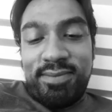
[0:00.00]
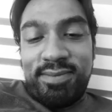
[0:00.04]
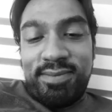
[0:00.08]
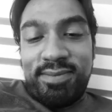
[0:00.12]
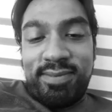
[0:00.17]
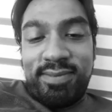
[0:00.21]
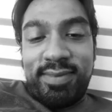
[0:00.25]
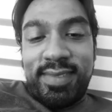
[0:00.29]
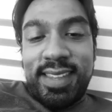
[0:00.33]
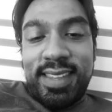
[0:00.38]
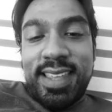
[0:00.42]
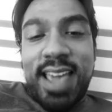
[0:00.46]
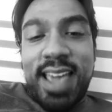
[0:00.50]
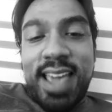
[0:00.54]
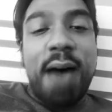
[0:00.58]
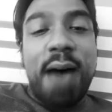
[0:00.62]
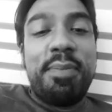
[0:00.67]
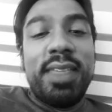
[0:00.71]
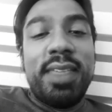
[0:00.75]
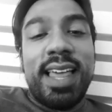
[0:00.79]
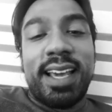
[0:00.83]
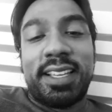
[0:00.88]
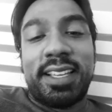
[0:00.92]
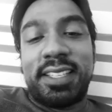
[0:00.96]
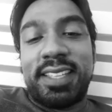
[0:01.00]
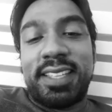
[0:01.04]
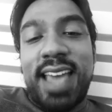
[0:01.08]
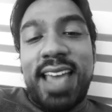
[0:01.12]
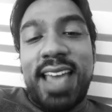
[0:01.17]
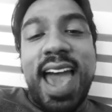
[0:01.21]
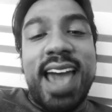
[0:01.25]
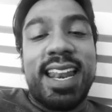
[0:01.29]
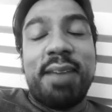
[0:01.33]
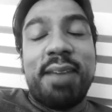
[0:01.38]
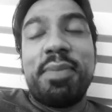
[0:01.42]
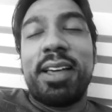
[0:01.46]
I'm like
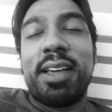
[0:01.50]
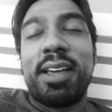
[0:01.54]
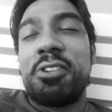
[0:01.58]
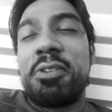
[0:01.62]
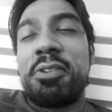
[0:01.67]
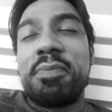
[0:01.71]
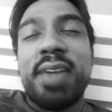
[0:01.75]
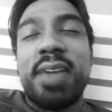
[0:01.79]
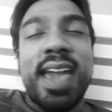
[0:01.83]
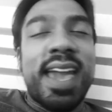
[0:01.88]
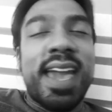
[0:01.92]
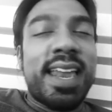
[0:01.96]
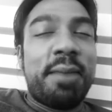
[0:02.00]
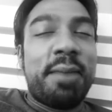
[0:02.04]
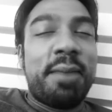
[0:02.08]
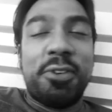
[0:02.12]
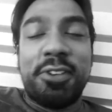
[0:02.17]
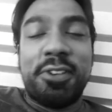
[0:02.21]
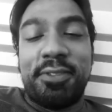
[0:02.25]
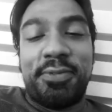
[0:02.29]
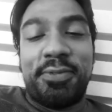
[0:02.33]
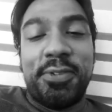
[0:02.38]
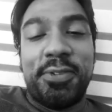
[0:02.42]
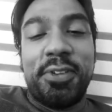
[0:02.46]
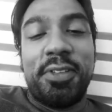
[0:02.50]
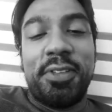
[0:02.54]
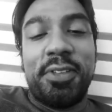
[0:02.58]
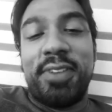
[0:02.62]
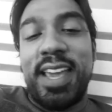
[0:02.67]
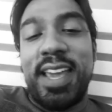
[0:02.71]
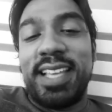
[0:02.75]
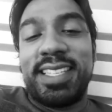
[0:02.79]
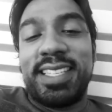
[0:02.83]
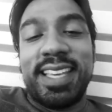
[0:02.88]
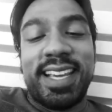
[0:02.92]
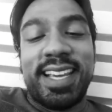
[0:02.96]
sad. I'm like, oh man, I'm not gonna feel the
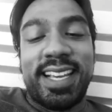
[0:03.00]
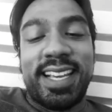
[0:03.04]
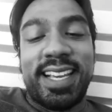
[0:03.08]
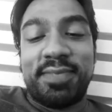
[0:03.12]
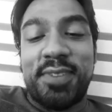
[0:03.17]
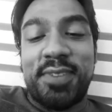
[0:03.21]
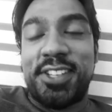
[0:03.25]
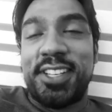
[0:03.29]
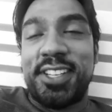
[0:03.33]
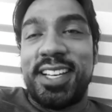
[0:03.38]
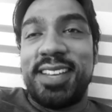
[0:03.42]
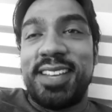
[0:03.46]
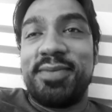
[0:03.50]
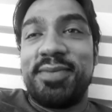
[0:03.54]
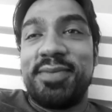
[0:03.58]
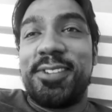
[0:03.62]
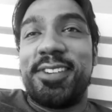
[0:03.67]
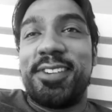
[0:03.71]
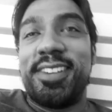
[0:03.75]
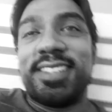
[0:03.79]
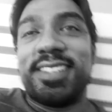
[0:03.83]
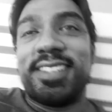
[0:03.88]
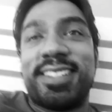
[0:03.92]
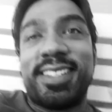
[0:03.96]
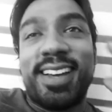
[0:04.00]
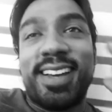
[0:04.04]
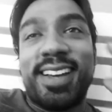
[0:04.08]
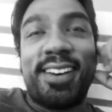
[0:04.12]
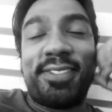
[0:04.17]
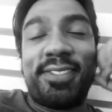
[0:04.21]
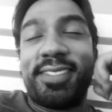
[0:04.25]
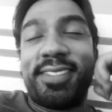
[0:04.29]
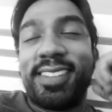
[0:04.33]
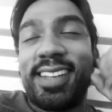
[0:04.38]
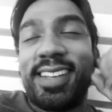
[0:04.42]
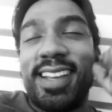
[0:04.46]
VTEC as much anymore and stuff.
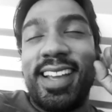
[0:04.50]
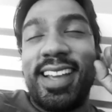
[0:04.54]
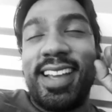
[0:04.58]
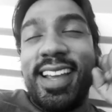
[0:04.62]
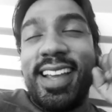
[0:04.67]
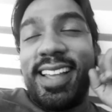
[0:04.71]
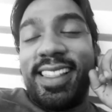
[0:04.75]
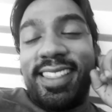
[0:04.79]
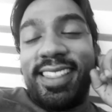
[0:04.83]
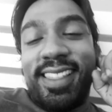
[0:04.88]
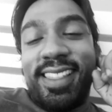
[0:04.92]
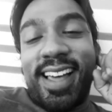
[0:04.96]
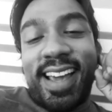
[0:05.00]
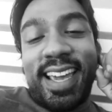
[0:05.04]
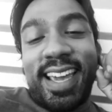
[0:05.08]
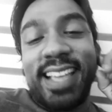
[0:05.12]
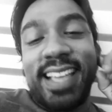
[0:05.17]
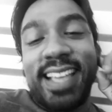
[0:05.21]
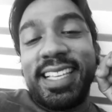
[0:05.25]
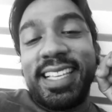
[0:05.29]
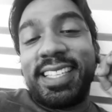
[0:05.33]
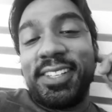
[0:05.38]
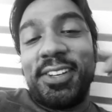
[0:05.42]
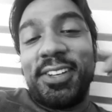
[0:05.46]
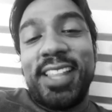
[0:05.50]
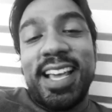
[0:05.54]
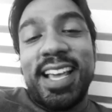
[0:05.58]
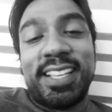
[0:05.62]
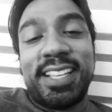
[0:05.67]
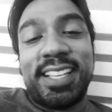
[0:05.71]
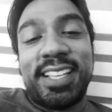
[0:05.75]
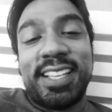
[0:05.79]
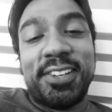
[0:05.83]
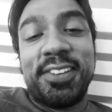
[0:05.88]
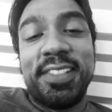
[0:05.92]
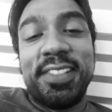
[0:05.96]
Like it's all that
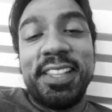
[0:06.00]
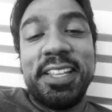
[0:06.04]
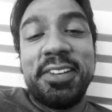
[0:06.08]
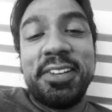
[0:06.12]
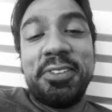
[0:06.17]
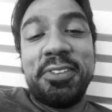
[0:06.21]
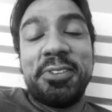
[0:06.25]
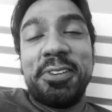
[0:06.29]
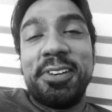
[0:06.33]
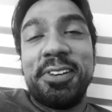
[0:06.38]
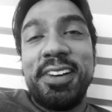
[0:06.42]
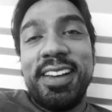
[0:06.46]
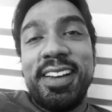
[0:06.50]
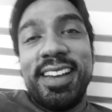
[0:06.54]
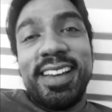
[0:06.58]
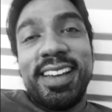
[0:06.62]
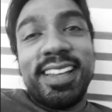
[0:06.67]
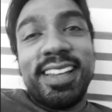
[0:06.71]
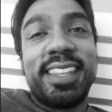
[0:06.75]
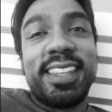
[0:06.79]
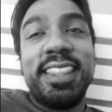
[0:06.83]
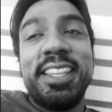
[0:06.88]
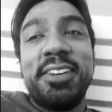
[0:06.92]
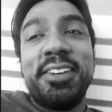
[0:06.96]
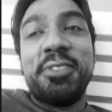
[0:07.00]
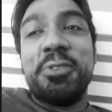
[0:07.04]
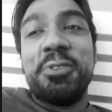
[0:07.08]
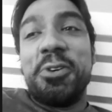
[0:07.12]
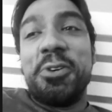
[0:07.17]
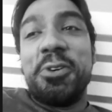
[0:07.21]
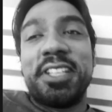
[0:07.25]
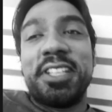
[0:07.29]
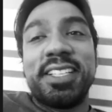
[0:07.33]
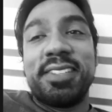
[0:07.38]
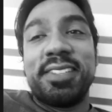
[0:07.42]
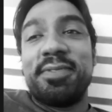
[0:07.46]
sort of little
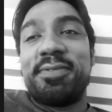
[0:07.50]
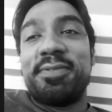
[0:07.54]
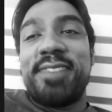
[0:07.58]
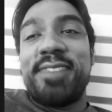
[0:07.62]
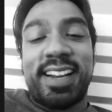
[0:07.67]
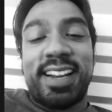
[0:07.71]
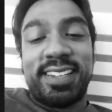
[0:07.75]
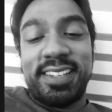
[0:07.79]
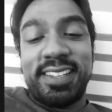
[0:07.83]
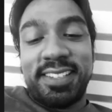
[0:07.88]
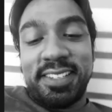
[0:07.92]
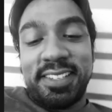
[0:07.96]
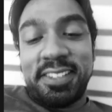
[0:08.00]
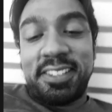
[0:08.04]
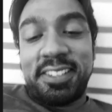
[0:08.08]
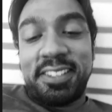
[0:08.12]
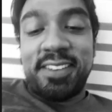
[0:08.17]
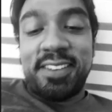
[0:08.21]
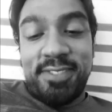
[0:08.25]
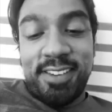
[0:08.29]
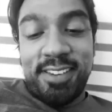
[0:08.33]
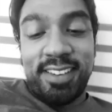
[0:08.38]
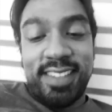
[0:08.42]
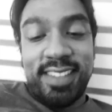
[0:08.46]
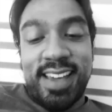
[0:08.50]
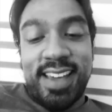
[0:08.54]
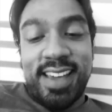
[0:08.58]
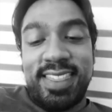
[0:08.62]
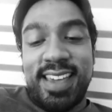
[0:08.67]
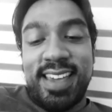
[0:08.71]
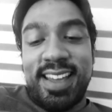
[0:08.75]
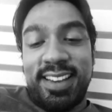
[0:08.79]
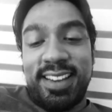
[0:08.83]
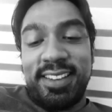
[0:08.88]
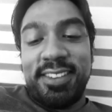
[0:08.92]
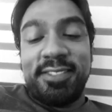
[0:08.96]
autism factors and stuff like
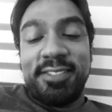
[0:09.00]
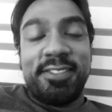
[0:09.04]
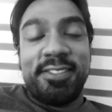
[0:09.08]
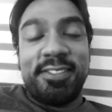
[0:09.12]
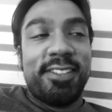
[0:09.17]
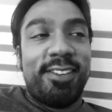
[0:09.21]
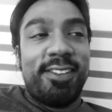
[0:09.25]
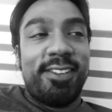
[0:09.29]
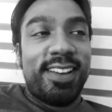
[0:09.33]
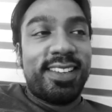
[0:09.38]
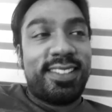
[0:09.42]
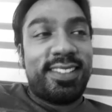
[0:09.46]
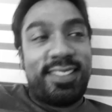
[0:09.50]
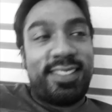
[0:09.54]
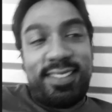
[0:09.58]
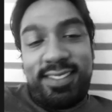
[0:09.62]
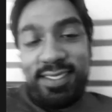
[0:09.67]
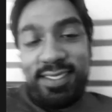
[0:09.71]
that you realize.